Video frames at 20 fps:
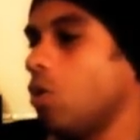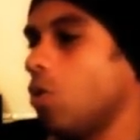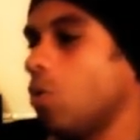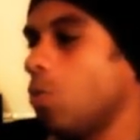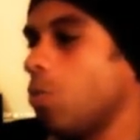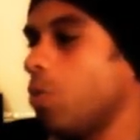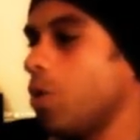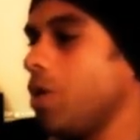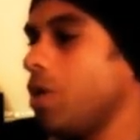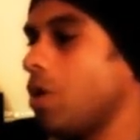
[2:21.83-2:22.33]

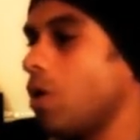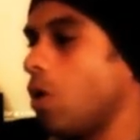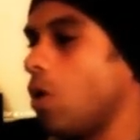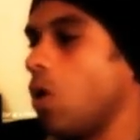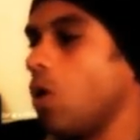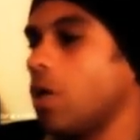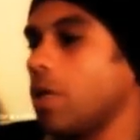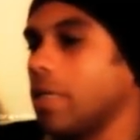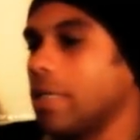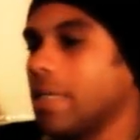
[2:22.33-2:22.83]
we
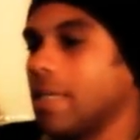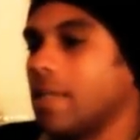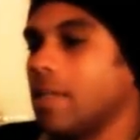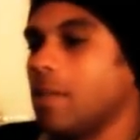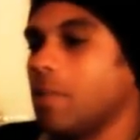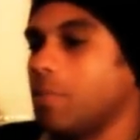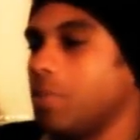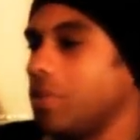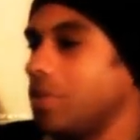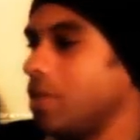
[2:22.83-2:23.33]
all could get
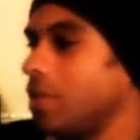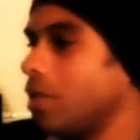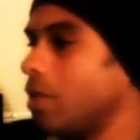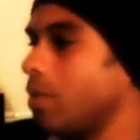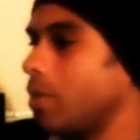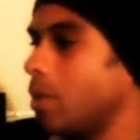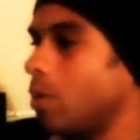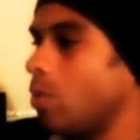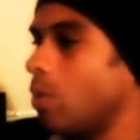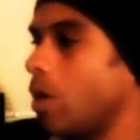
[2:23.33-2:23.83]
in a
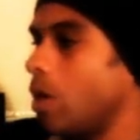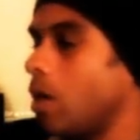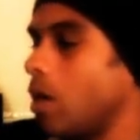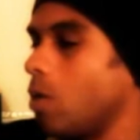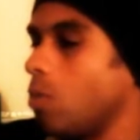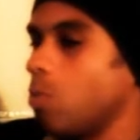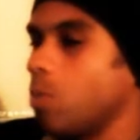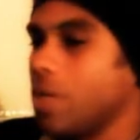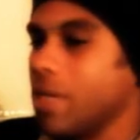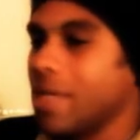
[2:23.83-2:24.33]
predicament
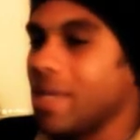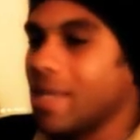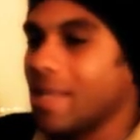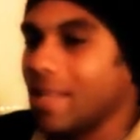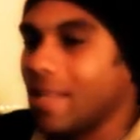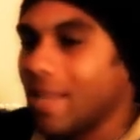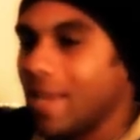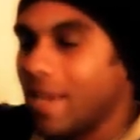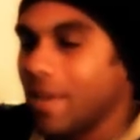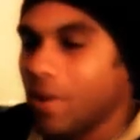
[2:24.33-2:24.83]
where we
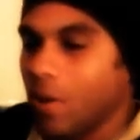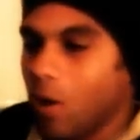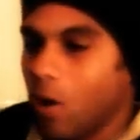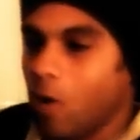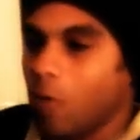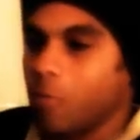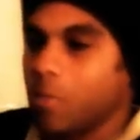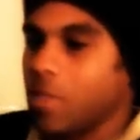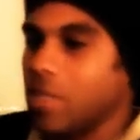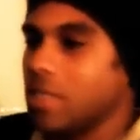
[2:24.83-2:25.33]
get laid
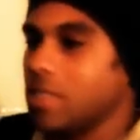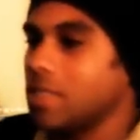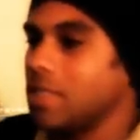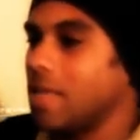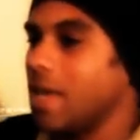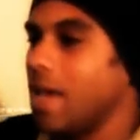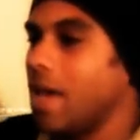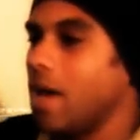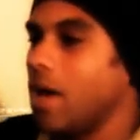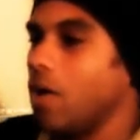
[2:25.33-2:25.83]
off because
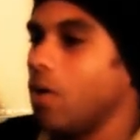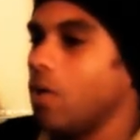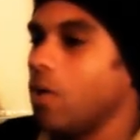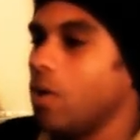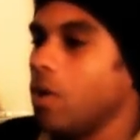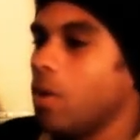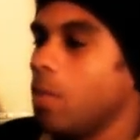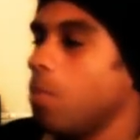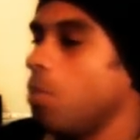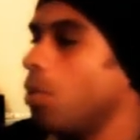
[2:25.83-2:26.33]
now
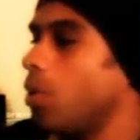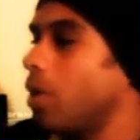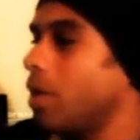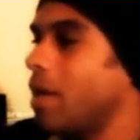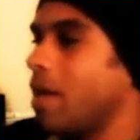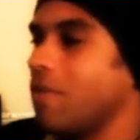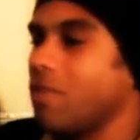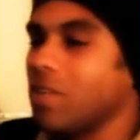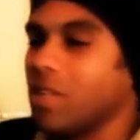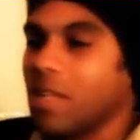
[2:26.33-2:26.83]
more
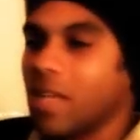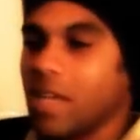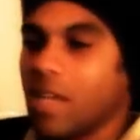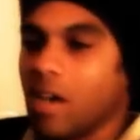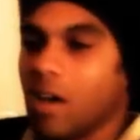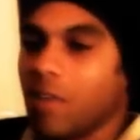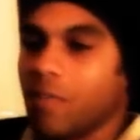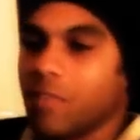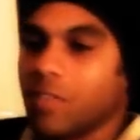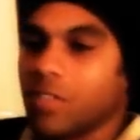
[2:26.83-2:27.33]
than ever
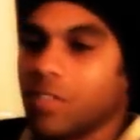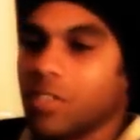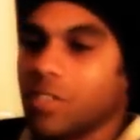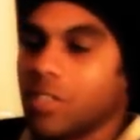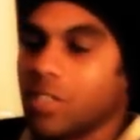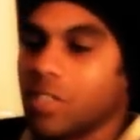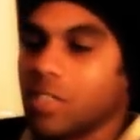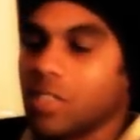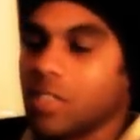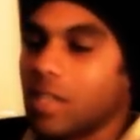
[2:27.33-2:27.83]
layoff is,
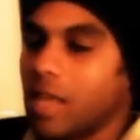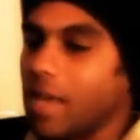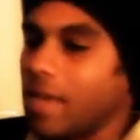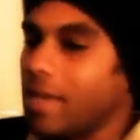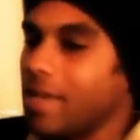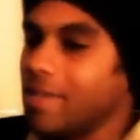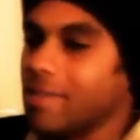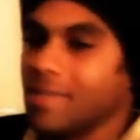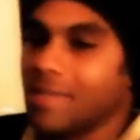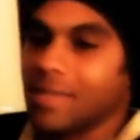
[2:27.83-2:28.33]
is
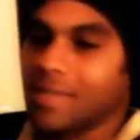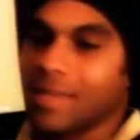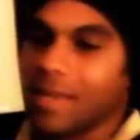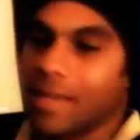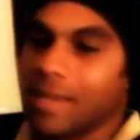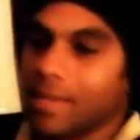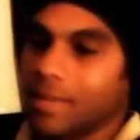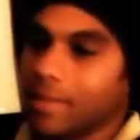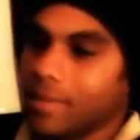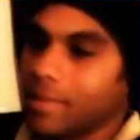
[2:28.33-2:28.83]
like
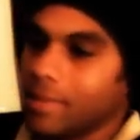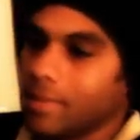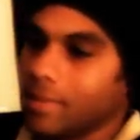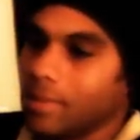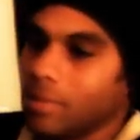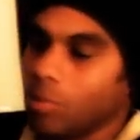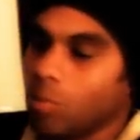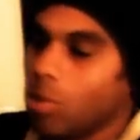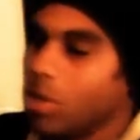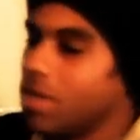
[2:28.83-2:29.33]
instantaneous
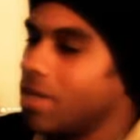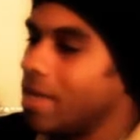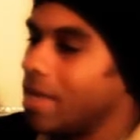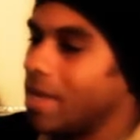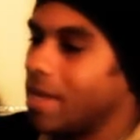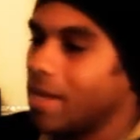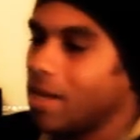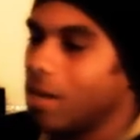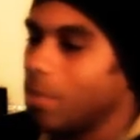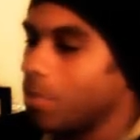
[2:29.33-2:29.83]
one
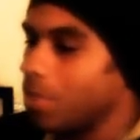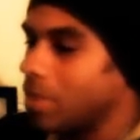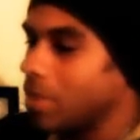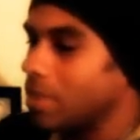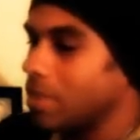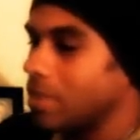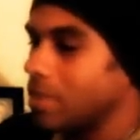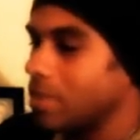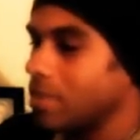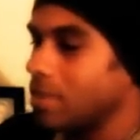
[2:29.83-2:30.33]
day
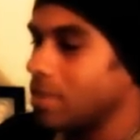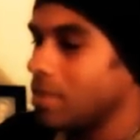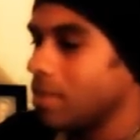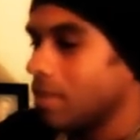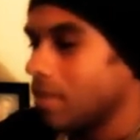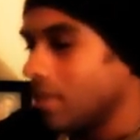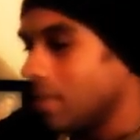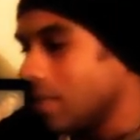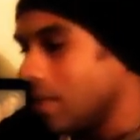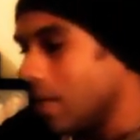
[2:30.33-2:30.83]
companies
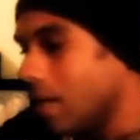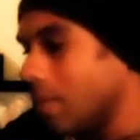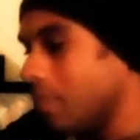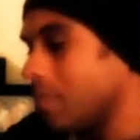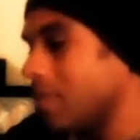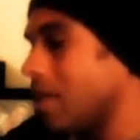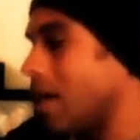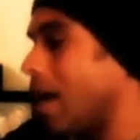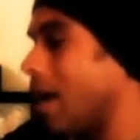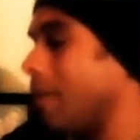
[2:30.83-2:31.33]

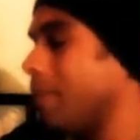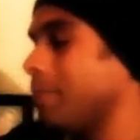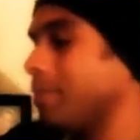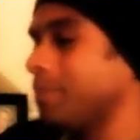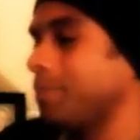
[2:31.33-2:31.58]
up top,